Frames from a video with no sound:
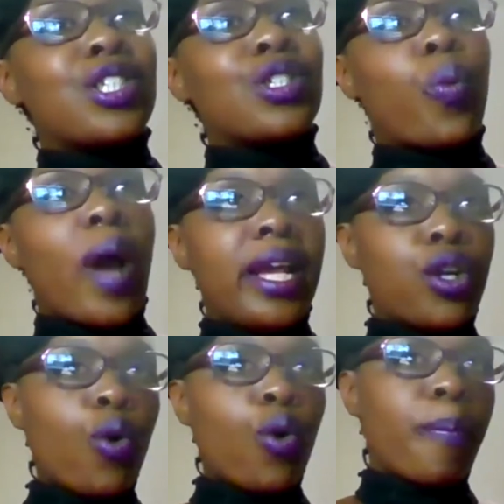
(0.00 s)

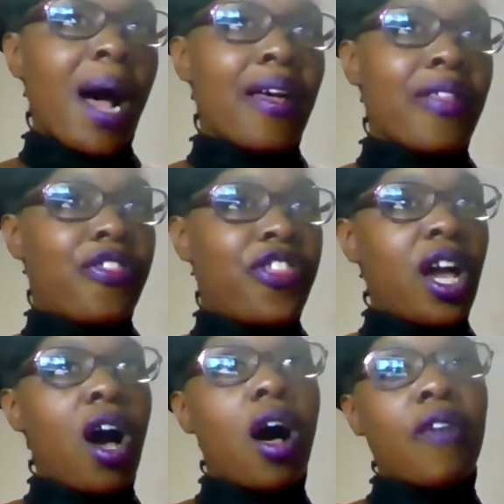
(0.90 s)
swayed over by
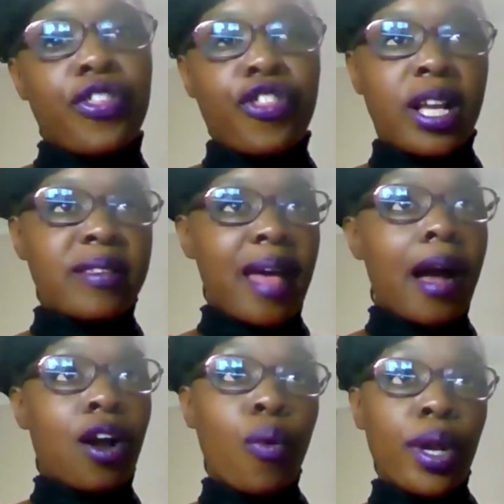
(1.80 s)
the other things
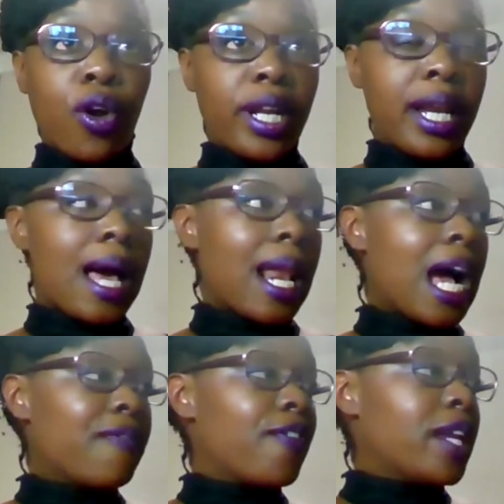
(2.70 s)
that are going on in our
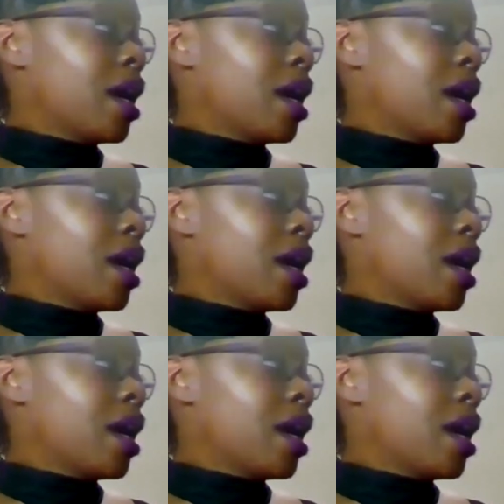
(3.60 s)
life